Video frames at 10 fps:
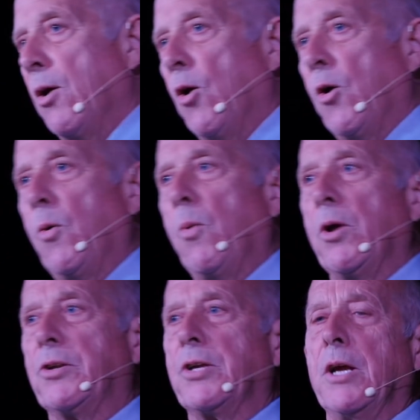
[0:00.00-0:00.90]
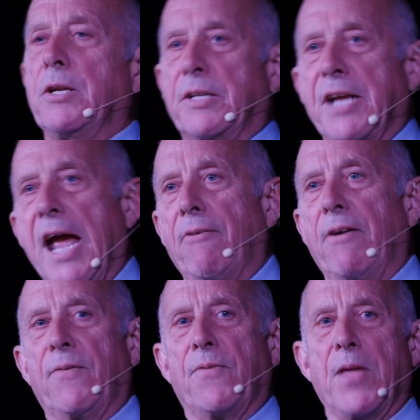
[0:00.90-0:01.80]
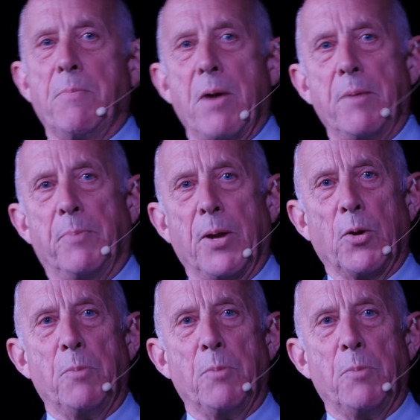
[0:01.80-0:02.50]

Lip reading: or what tariff there might be on a